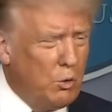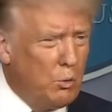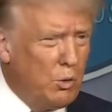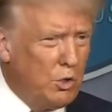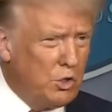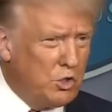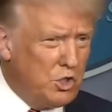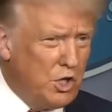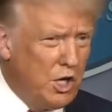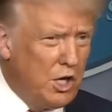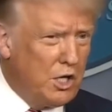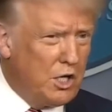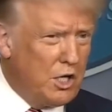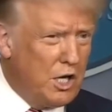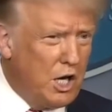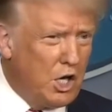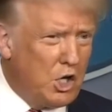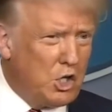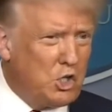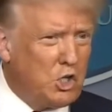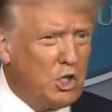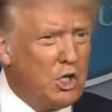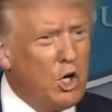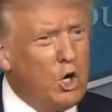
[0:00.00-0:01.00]
We sent
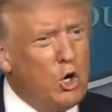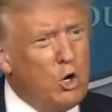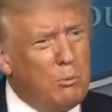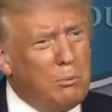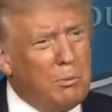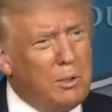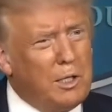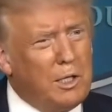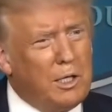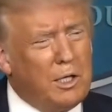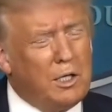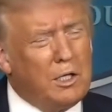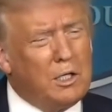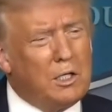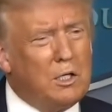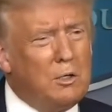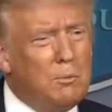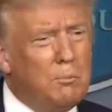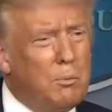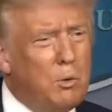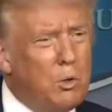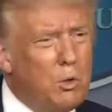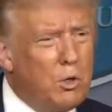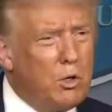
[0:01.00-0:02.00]
actually Homeland
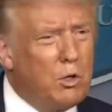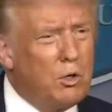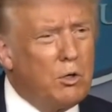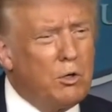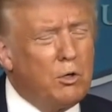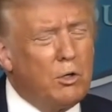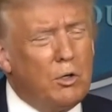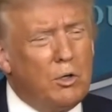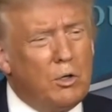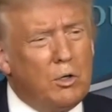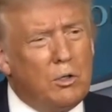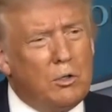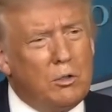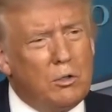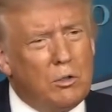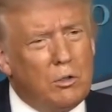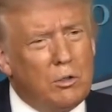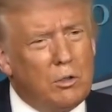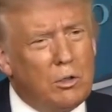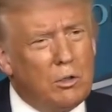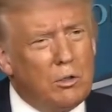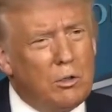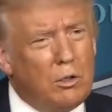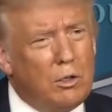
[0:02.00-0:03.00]
and Border and
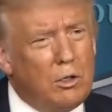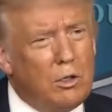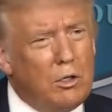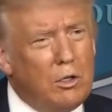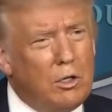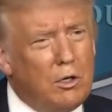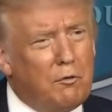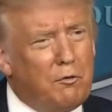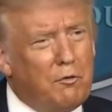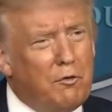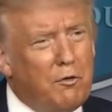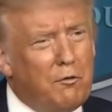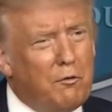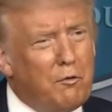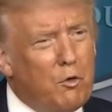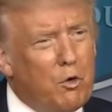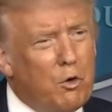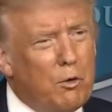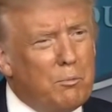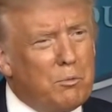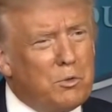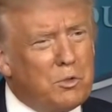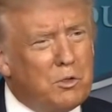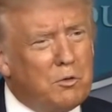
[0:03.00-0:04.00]
different
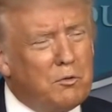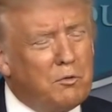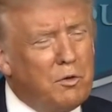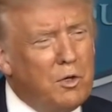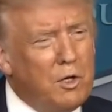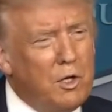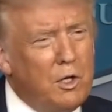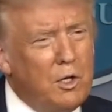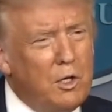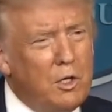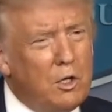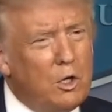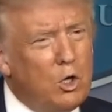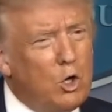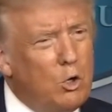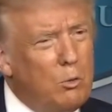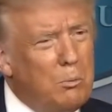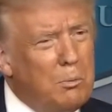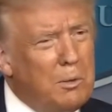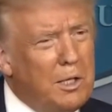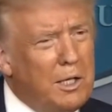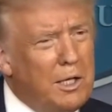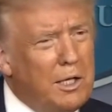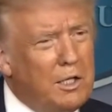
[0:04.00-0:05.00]
forms of
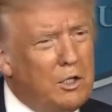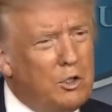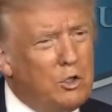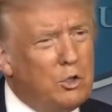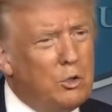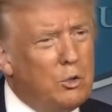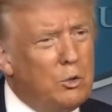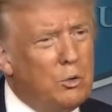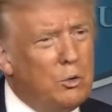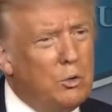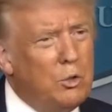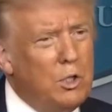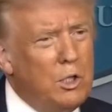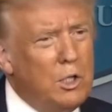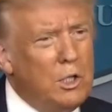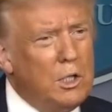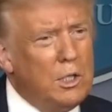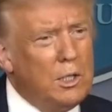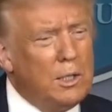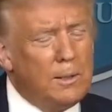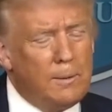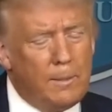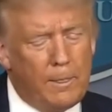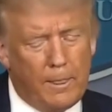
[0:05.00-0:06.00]
Homeland to
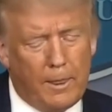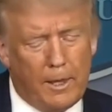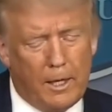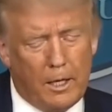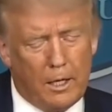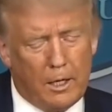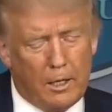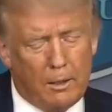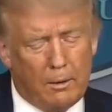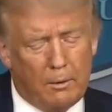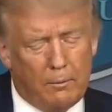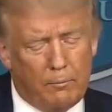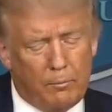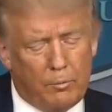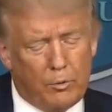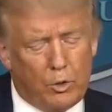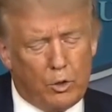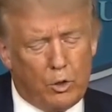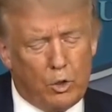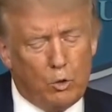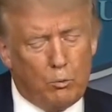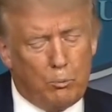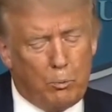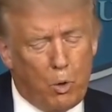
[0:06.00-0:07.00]

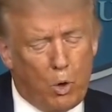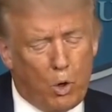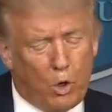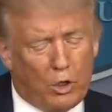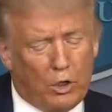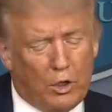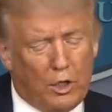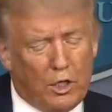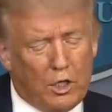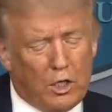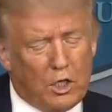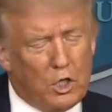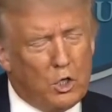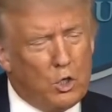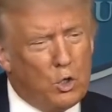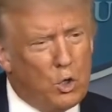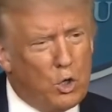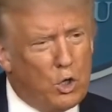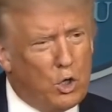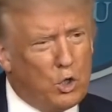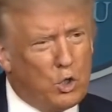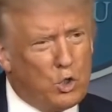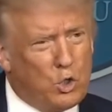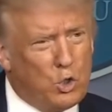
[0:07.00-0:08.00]
Portland in
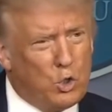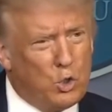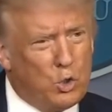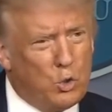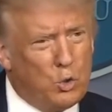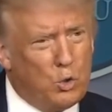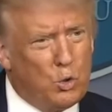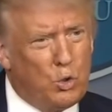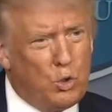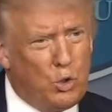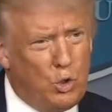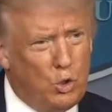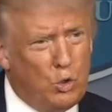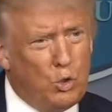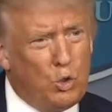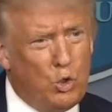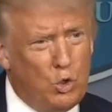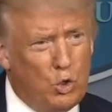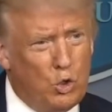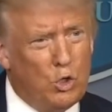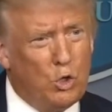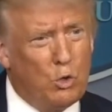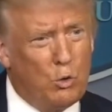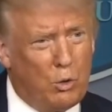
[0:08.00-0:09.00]
order to,
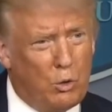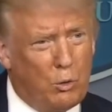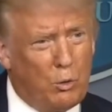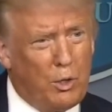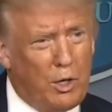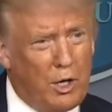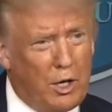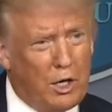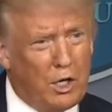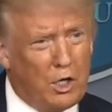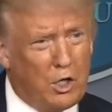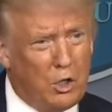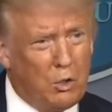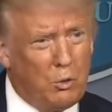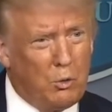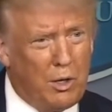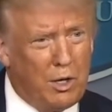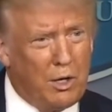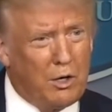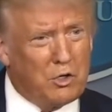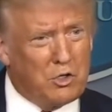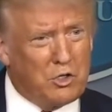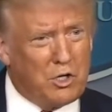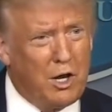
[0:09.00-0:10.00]
you know what we had to do. We
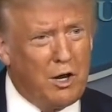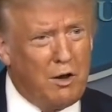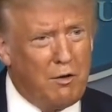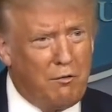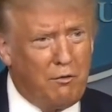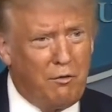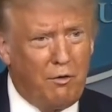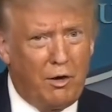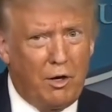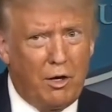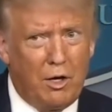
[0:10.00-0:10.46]
had to save.